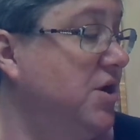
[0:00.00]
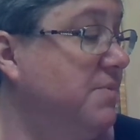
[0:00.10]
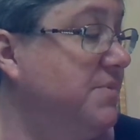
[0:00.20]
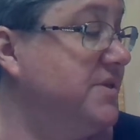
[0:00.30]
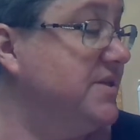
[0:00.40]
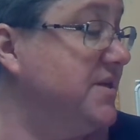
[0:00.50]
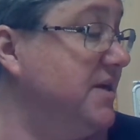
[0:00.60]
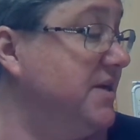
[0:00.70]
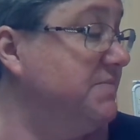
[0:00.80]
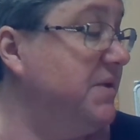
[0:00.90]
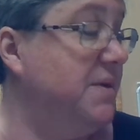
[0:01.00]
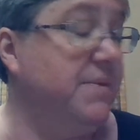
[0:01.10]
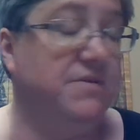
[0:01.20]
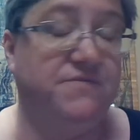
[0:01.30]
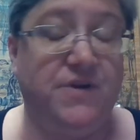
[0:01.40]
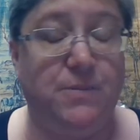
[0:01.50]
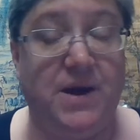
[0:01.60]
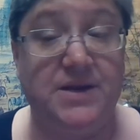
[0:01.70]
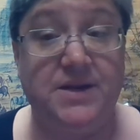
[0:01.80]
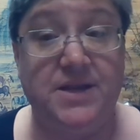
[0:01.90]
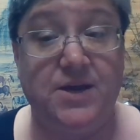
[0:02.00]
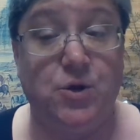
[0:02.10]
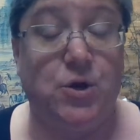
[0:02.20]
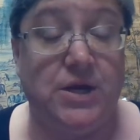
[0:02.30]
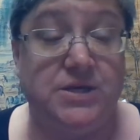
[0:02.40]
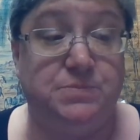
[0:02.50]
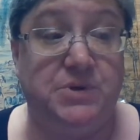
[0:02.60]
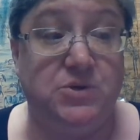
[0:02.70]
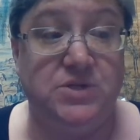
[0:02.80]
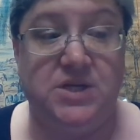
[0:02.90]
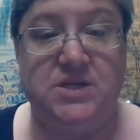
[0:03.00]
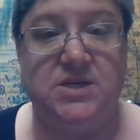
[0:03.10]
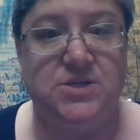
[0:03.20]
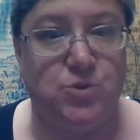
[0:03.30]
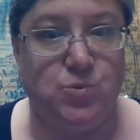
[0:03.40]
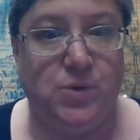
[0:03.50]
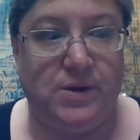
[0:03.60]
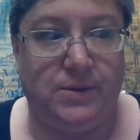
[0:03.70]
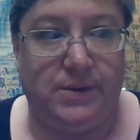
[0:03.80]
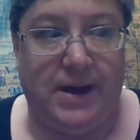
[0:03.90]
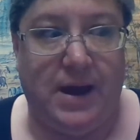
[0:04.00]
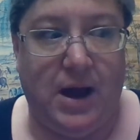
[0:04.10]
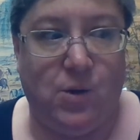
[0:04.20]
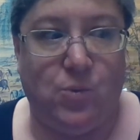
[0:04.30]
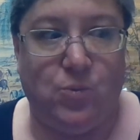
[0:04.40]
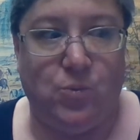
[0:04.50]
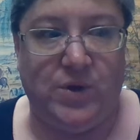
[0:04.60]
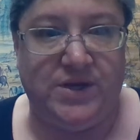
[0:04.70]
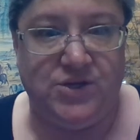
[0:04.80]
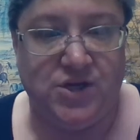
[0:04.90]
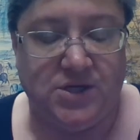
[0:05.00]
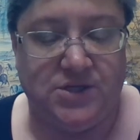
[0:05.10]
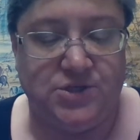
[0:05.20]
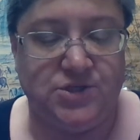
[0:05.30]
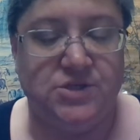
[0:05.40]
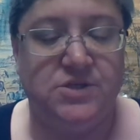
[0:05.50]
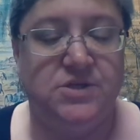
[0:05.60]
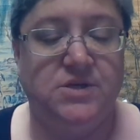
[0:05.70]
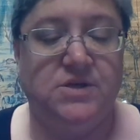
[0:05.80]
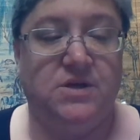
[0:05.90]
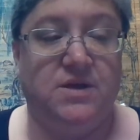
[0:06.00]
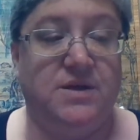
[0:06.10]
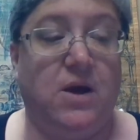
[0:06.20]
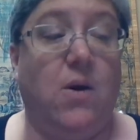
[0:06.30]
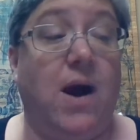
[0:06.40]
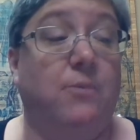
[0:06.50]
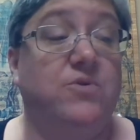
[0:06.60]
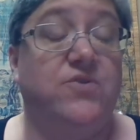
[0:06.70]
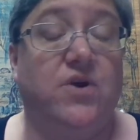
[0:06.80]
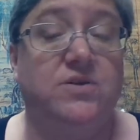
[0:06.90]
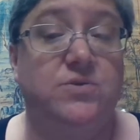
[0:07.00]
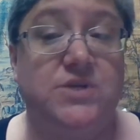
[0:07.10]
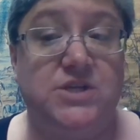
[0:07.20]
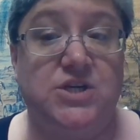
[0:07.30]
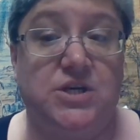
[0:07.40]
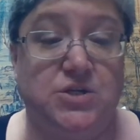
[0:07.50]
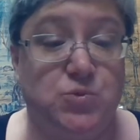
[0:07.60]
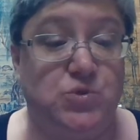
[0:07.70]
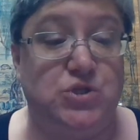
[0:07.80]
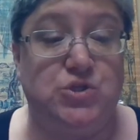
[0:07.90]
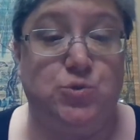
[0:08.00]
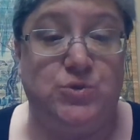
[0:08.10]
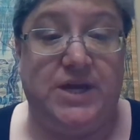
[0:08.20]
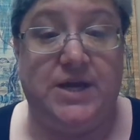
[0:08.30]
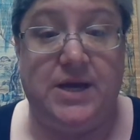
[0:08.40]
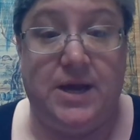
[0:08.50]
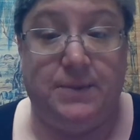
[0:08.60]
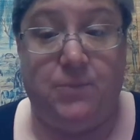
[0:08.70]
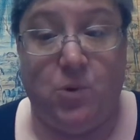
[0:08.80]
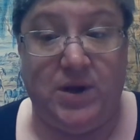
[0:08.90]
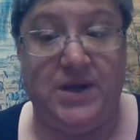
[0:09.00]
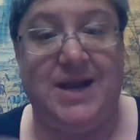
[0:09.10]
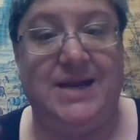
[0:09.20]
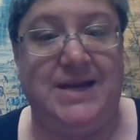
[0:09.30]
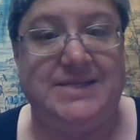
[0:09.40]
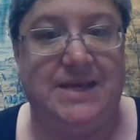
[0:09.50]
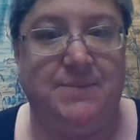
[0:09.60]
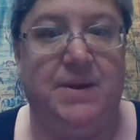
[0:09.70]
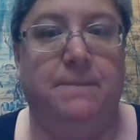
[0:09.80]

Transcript: But this idea of becoming a fair-minded thinker is built into how we teach English. and how I was taught to teach English, which is to take a point and examine